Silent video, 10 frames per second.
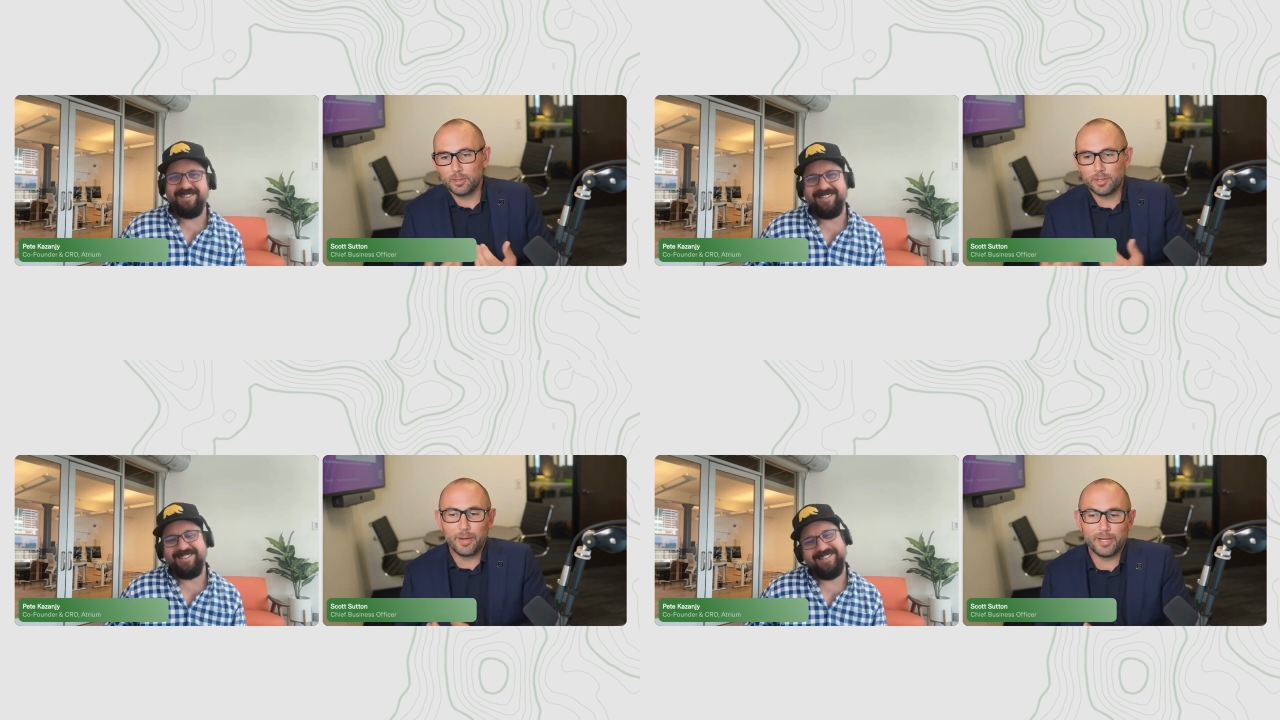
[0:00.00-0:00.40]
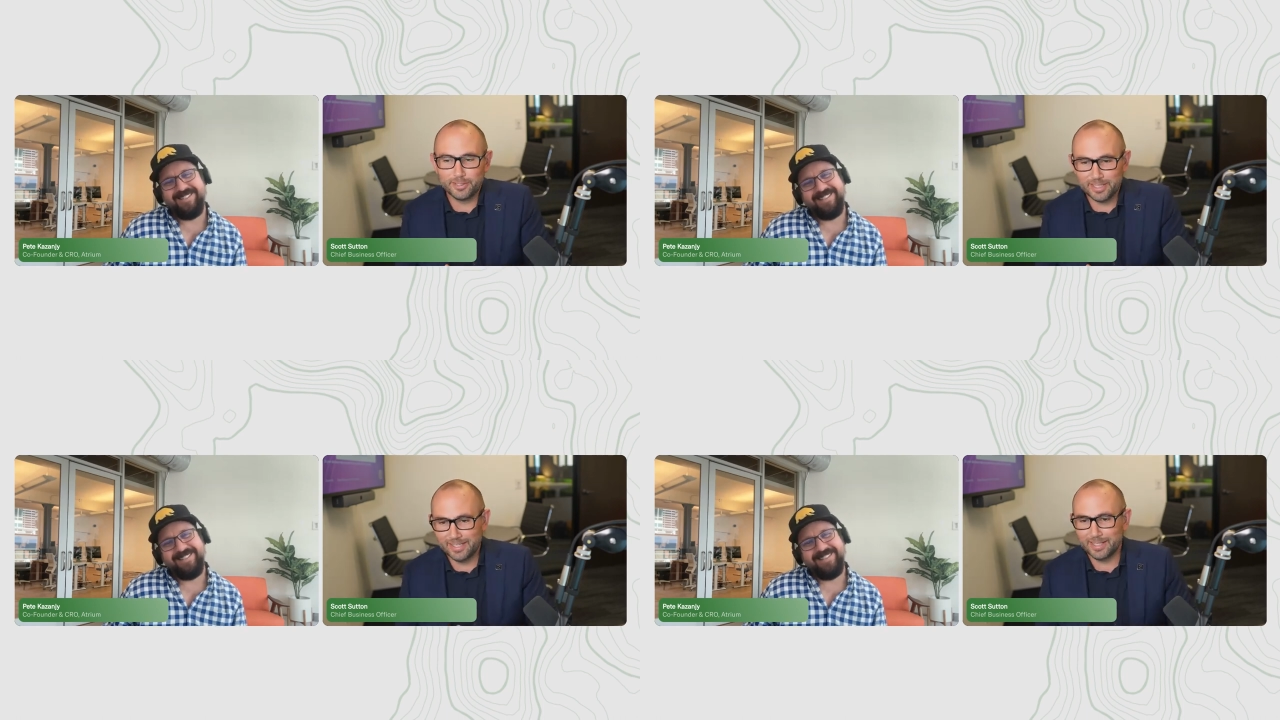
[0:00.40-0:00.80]
Speaker 1: the better
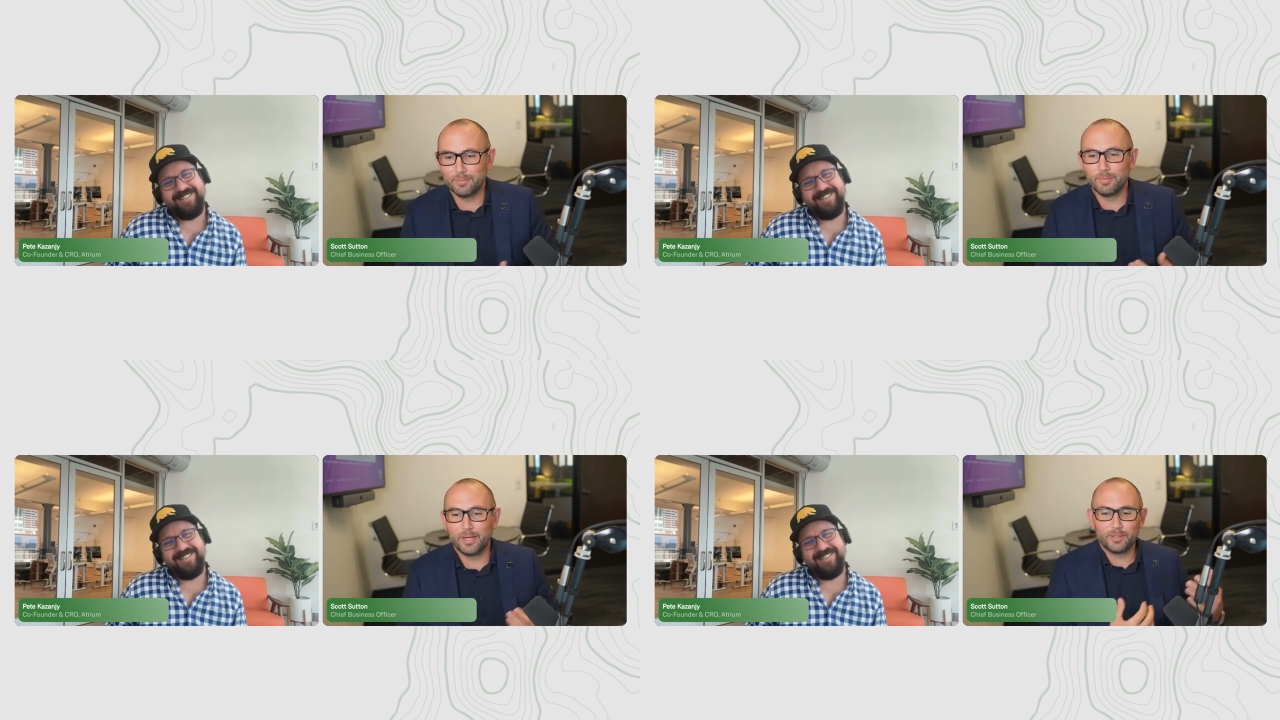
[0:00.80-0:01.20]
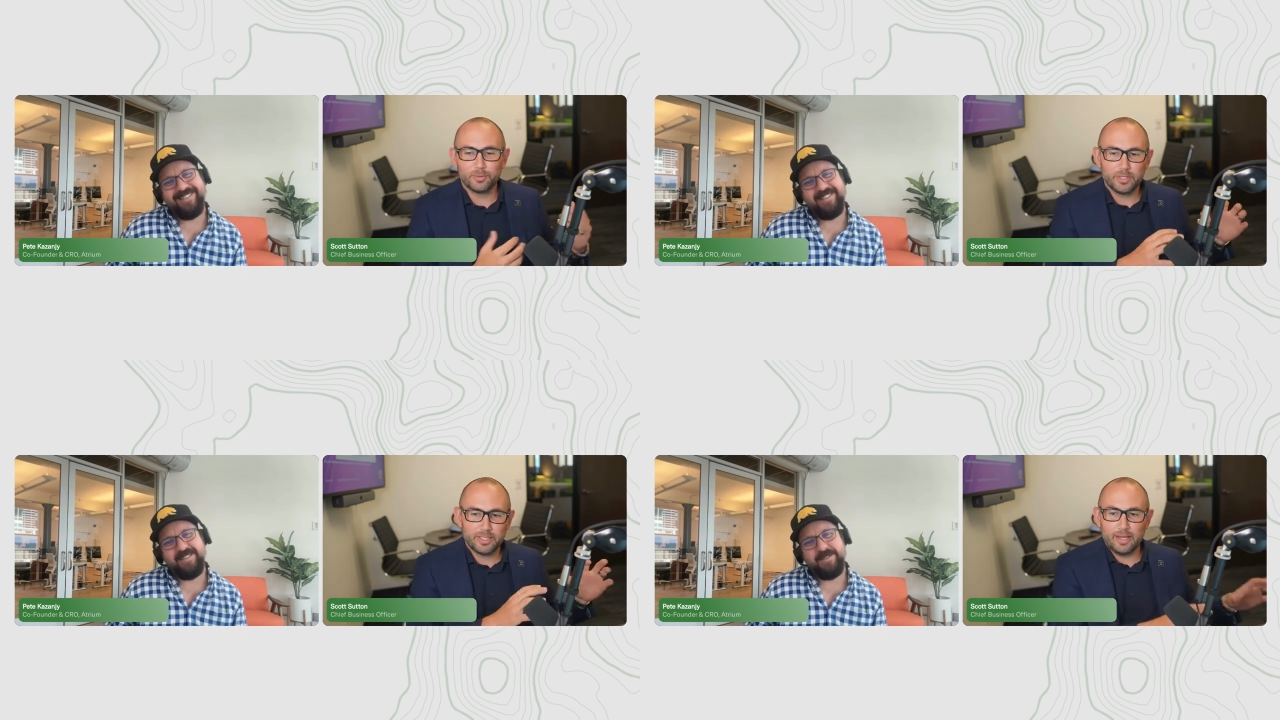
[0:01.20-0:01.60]
data, the better
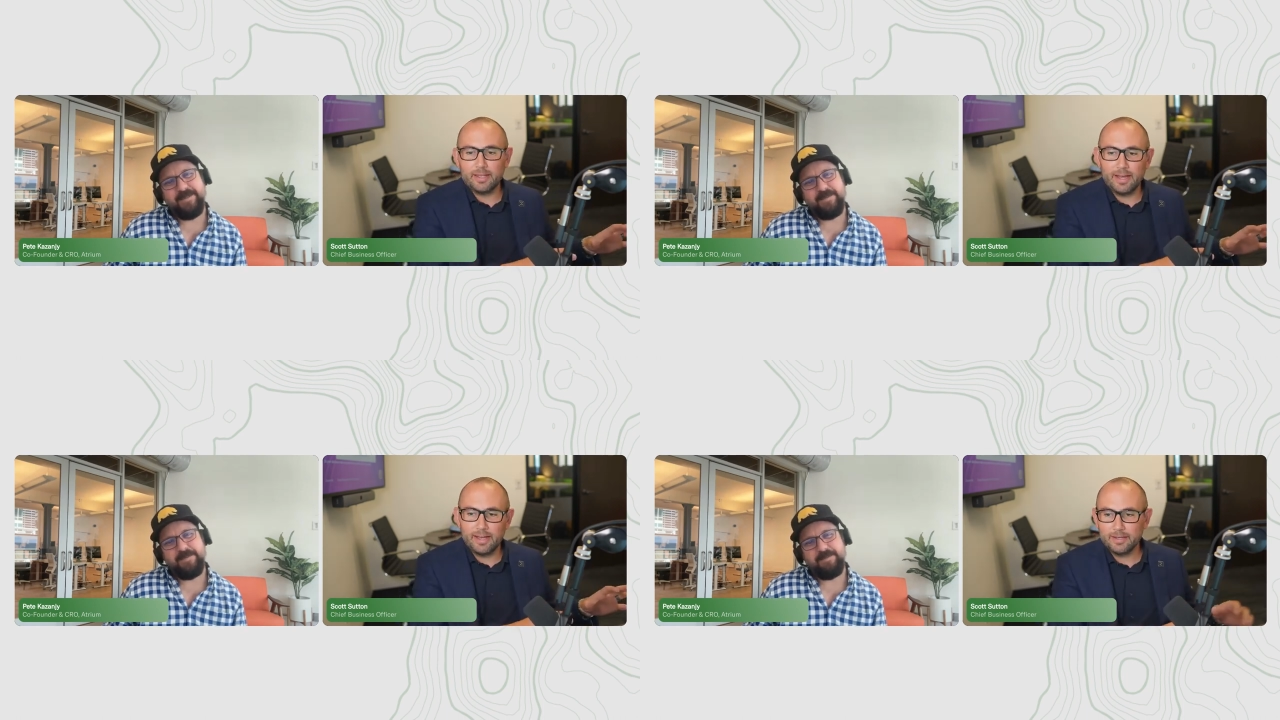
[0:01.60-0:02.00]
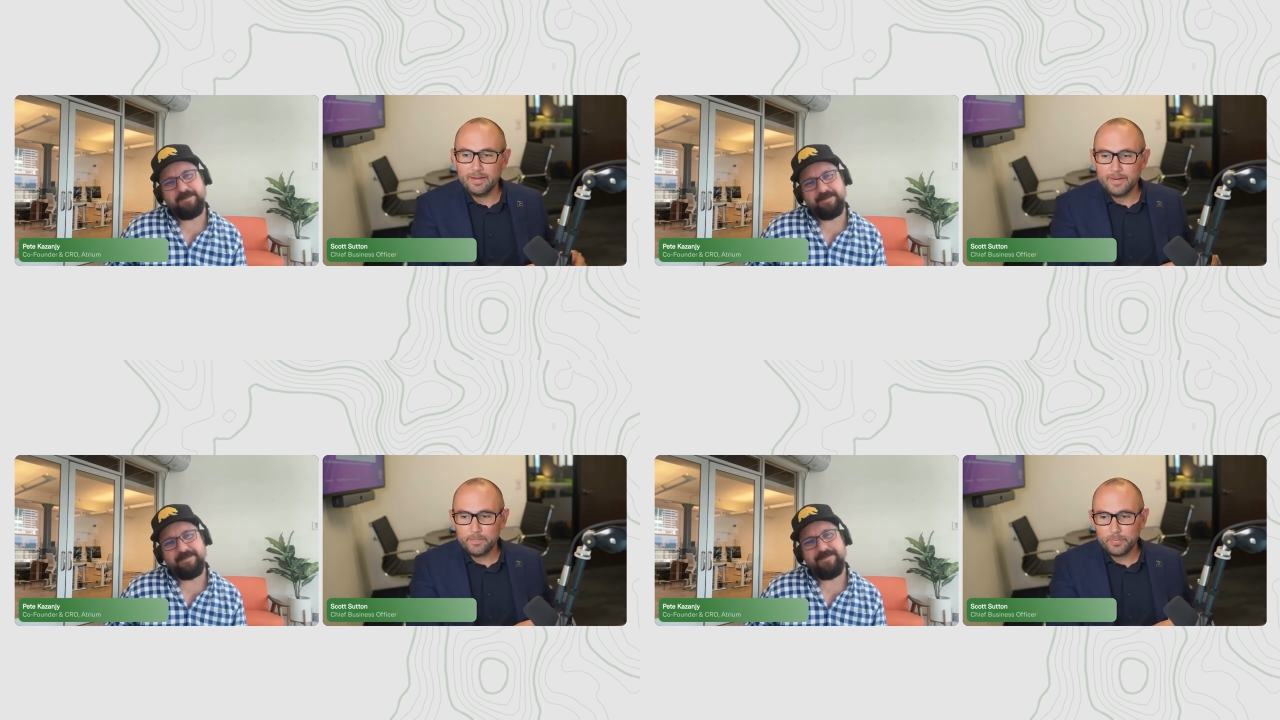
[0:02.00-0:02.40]
we get at
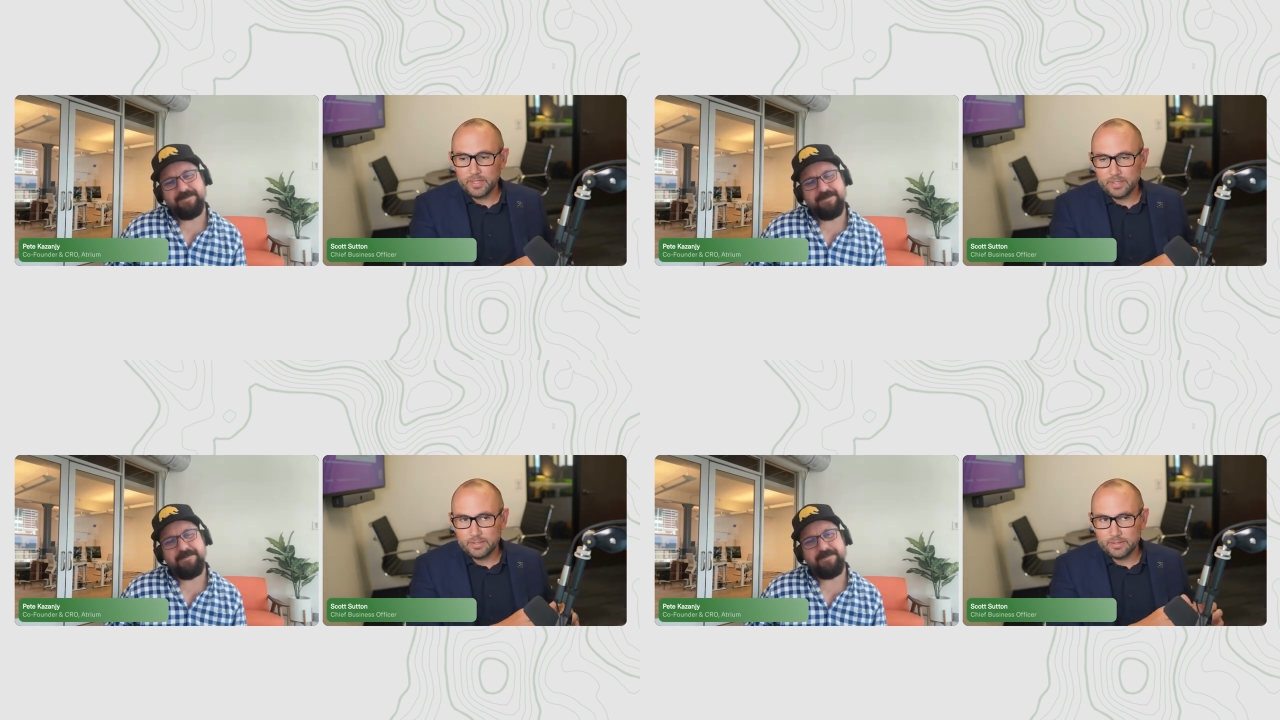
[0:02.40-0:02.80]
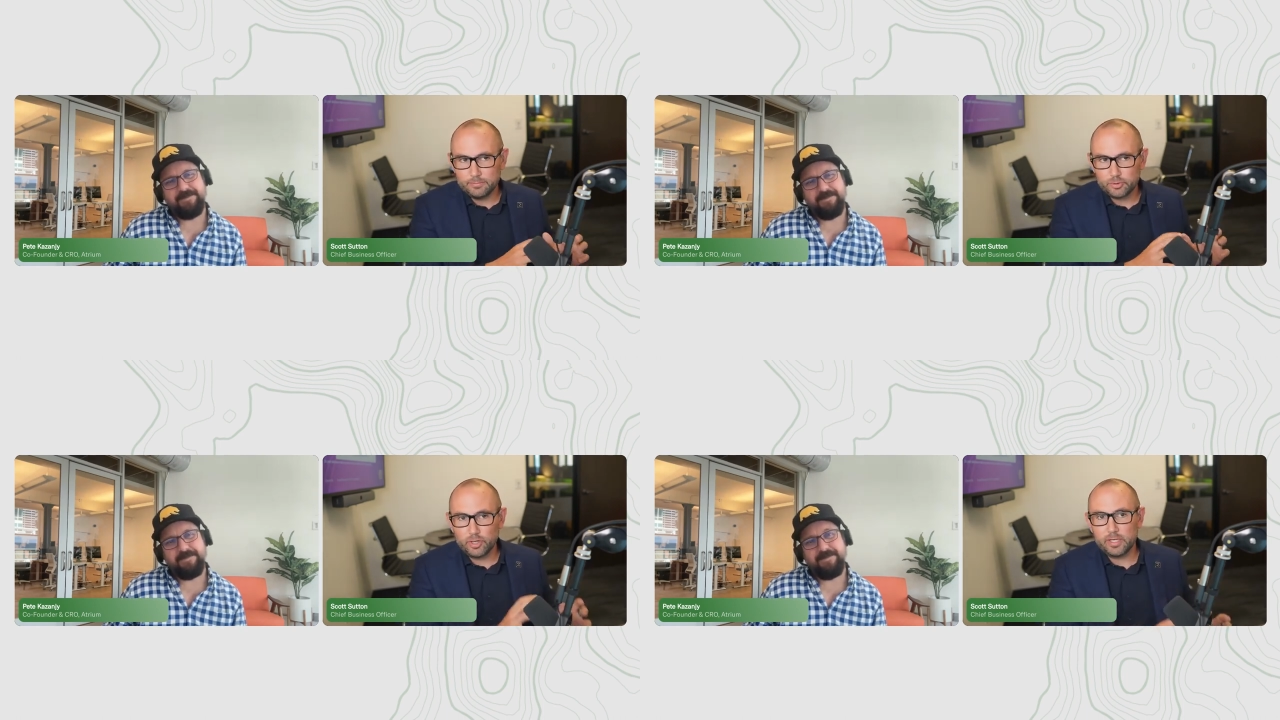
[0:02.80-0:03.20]
um,
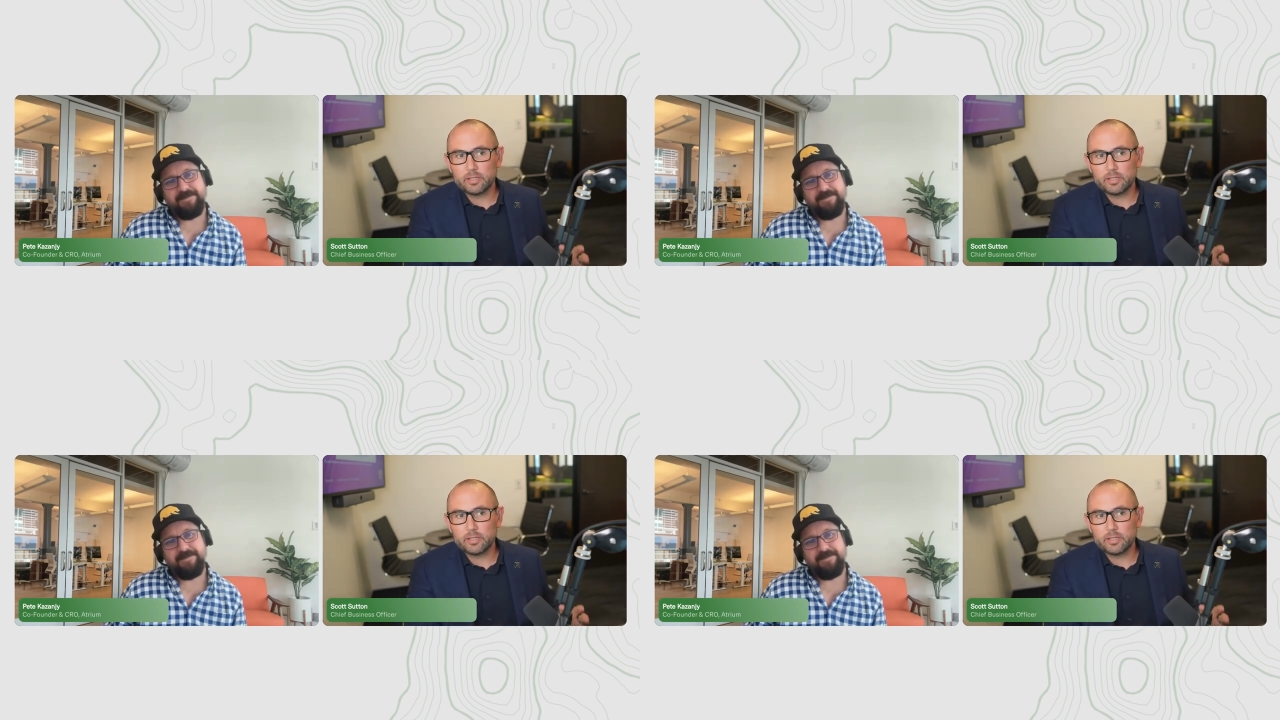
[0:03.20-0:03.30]
training